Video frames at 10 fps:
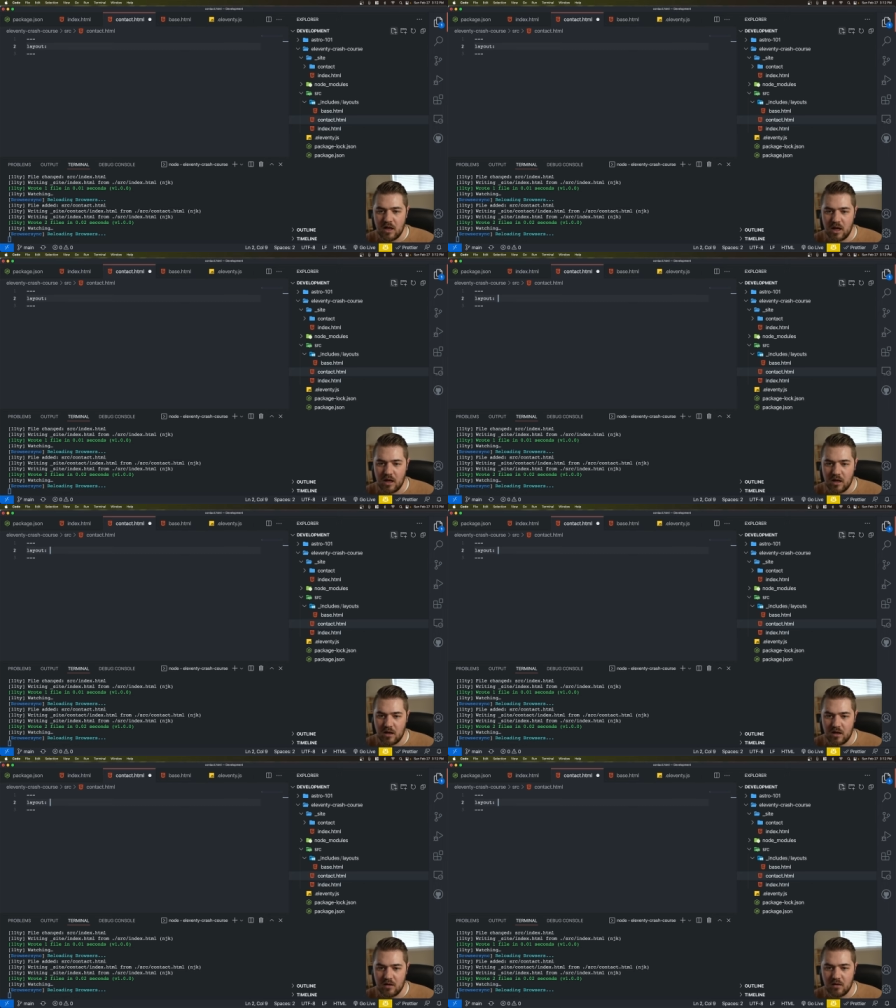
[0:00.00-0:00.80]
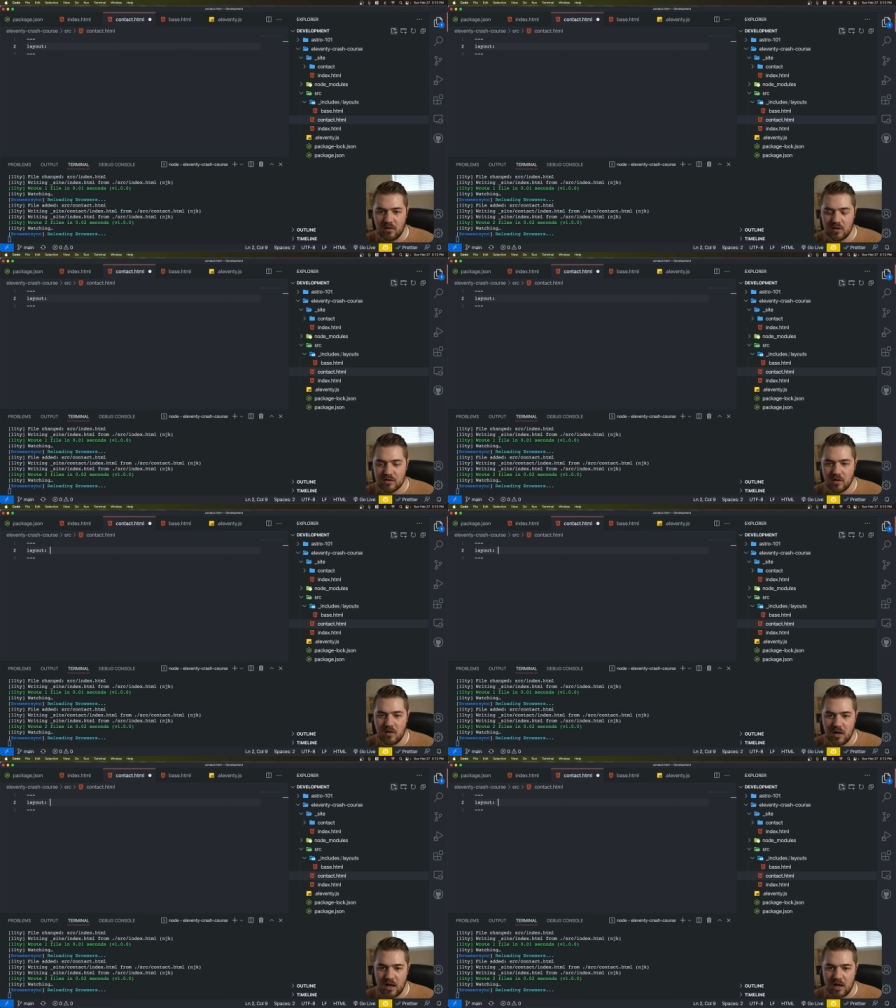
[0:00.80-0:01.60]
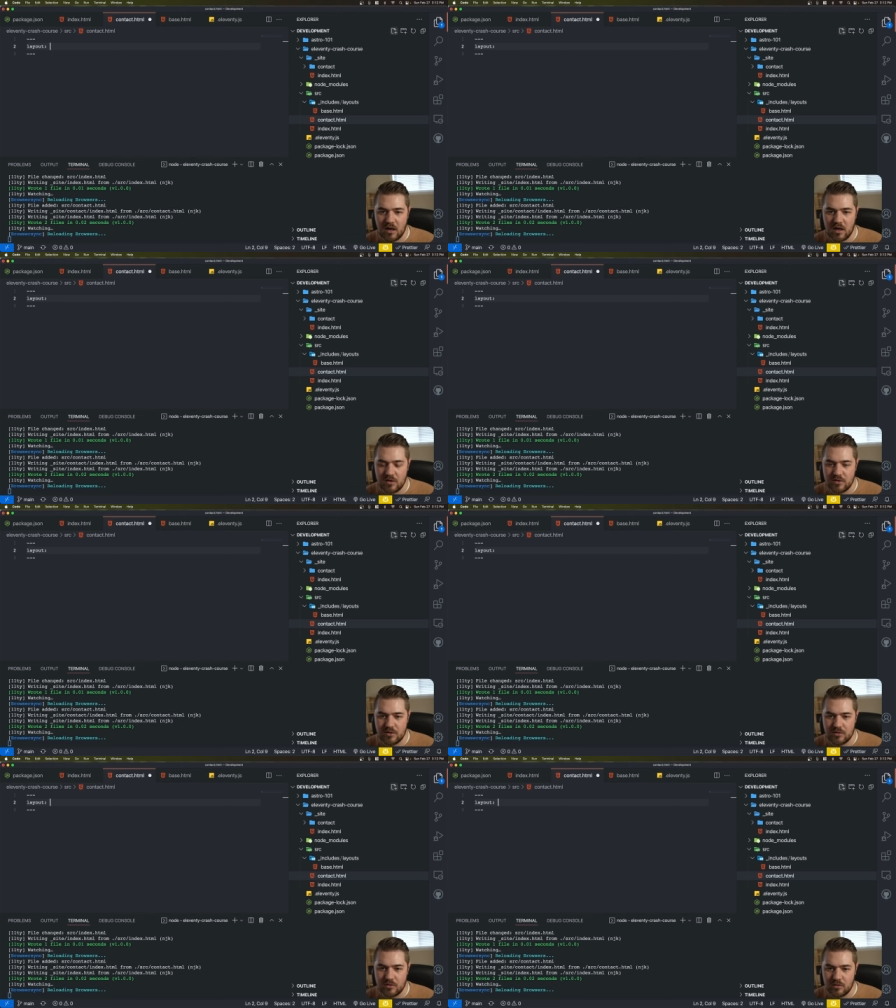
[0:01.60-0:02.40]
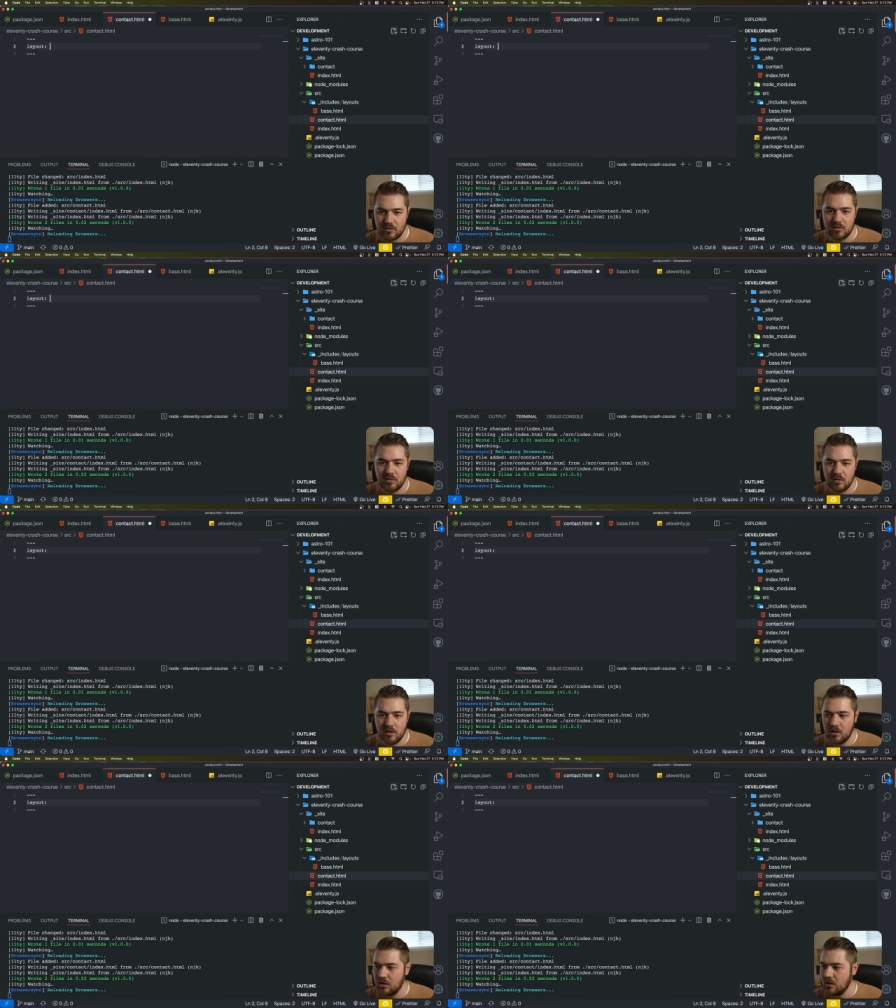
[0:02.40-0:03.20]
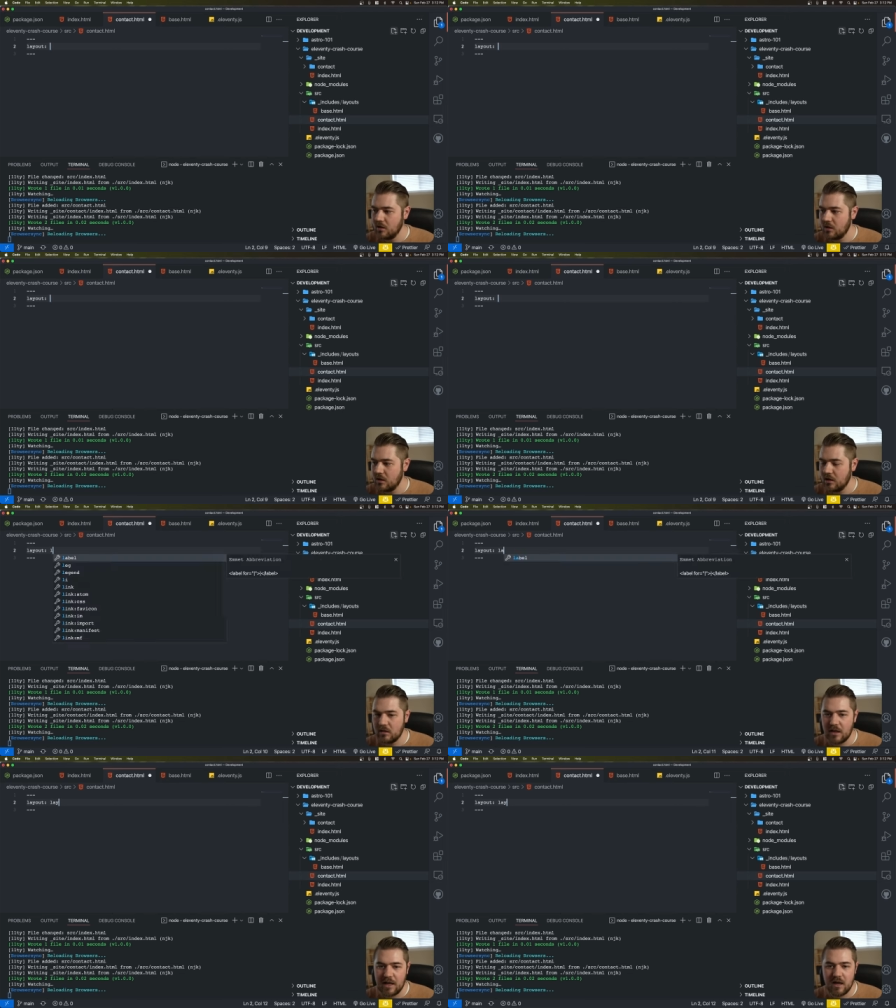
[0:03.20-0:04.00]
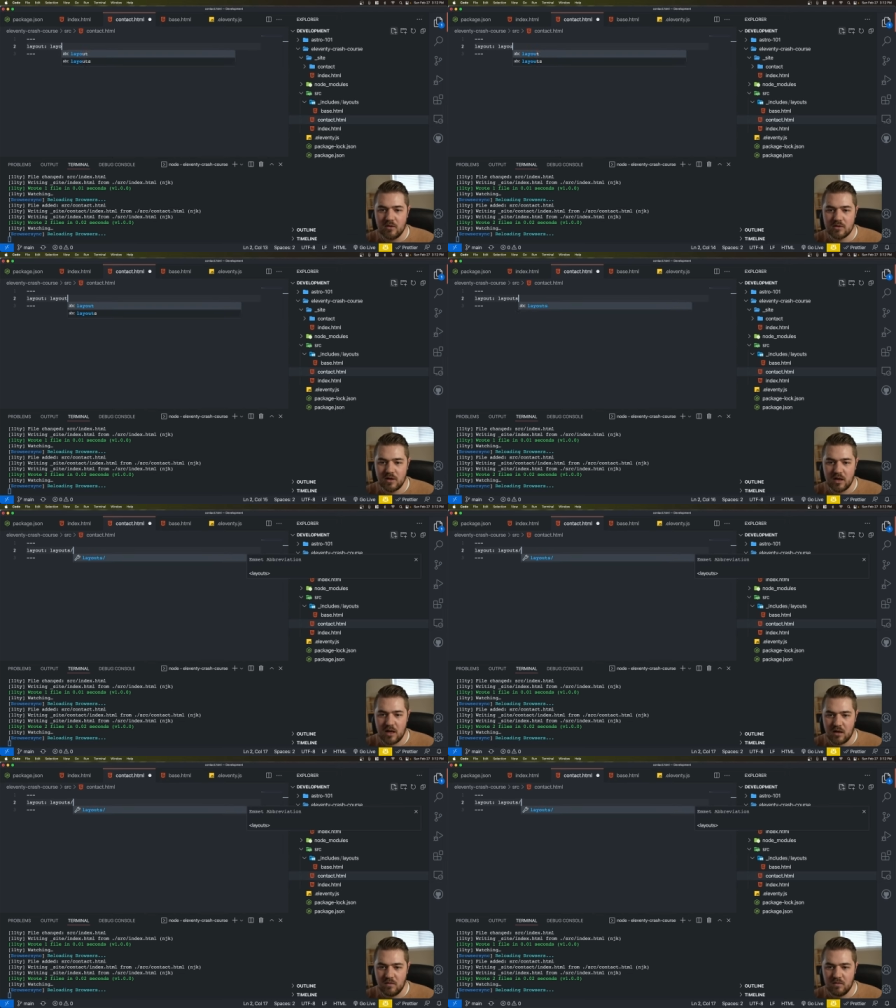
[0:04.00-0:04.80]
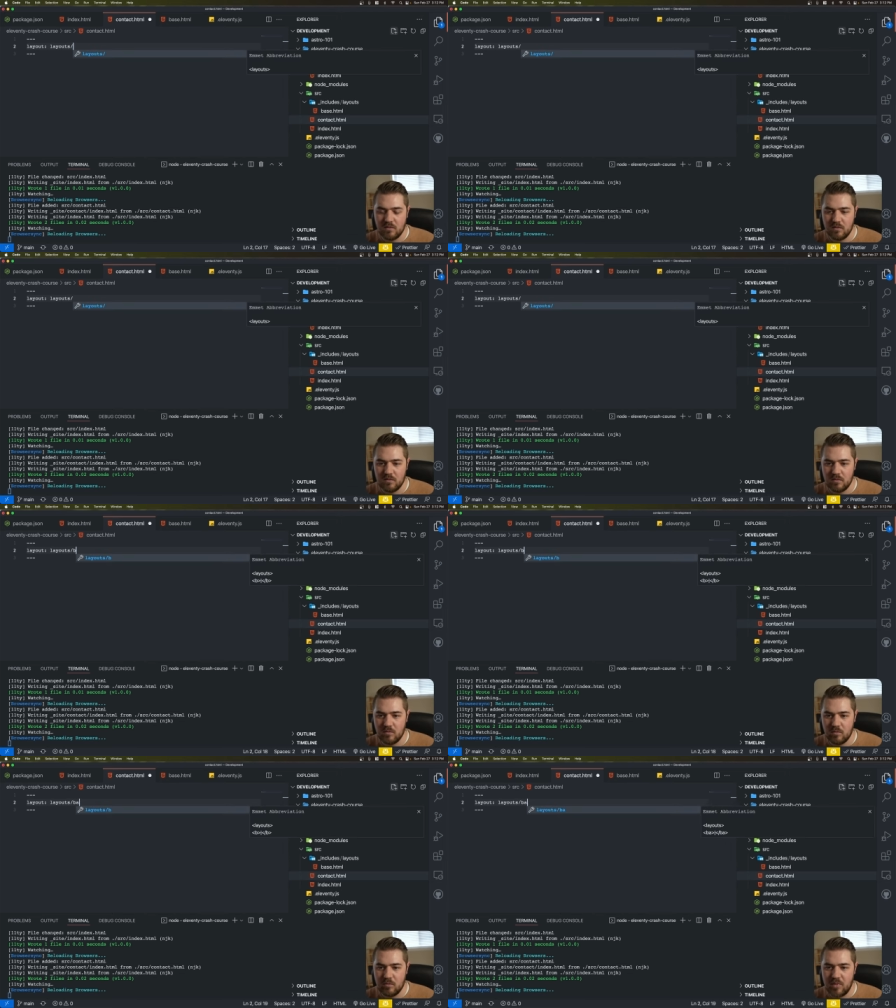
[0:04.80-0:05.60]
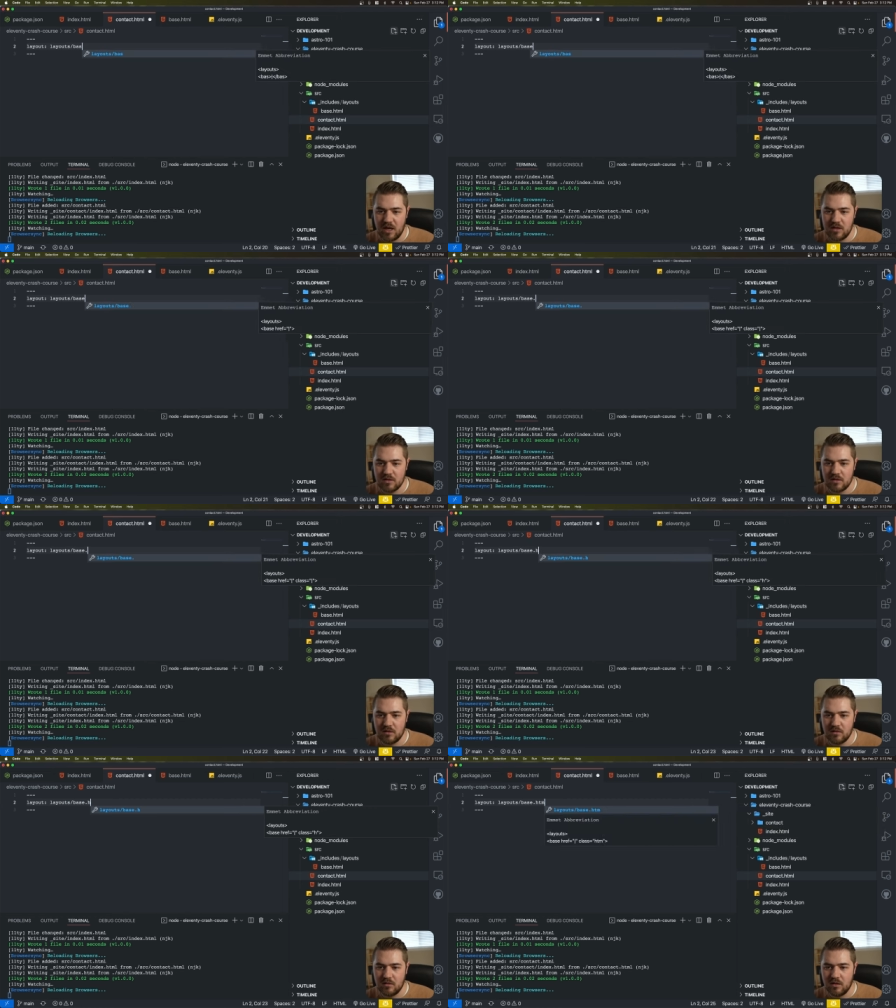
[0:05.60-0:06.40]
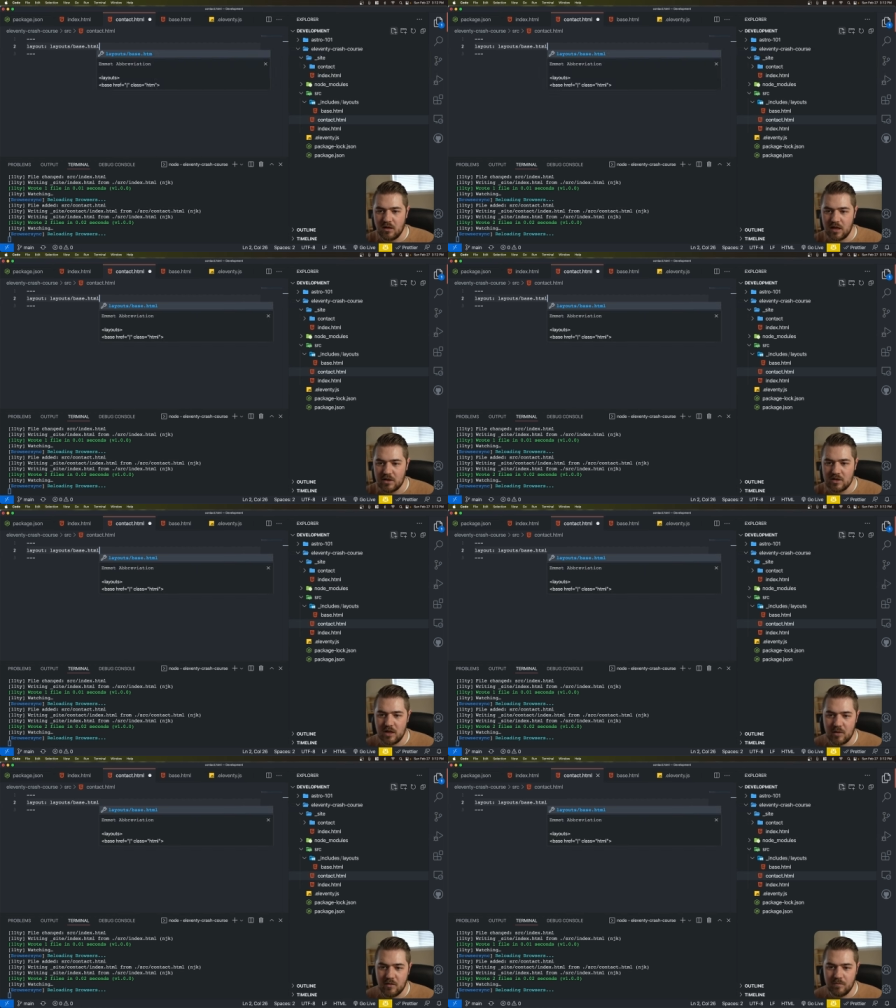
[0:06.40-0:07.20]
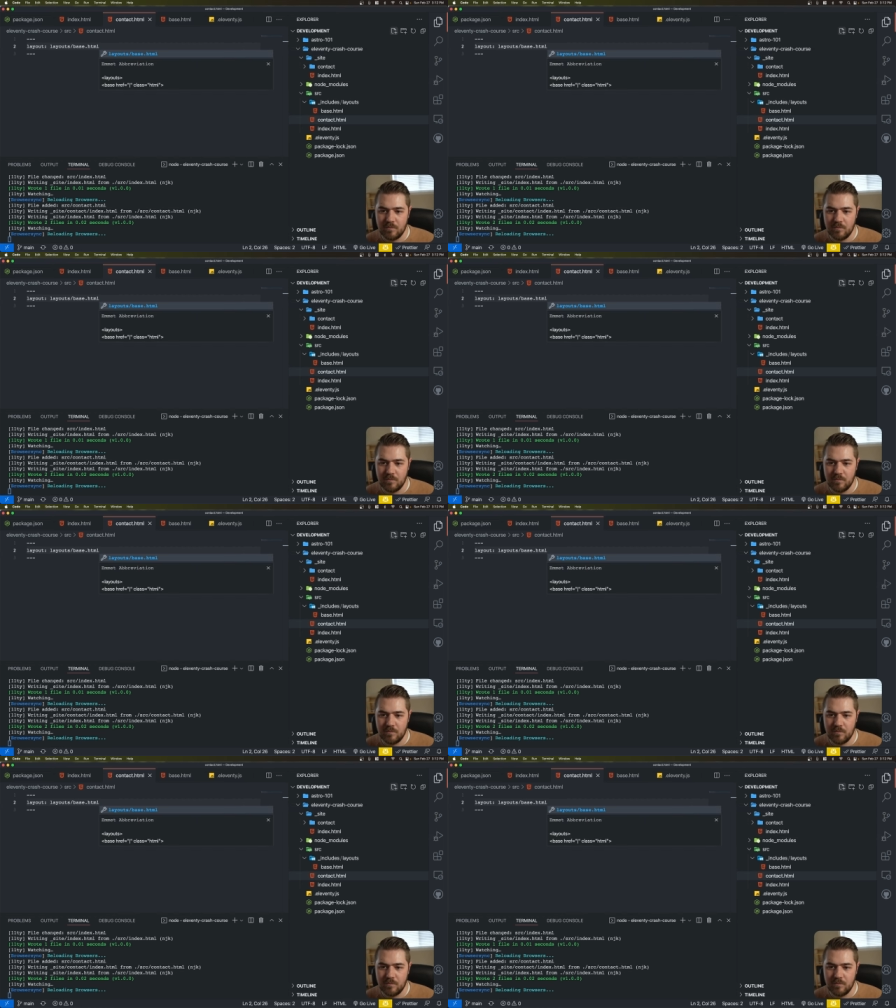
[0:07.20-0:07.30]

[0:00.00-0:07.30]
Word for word: And let's go ahead and do uh, layouts again, base.html.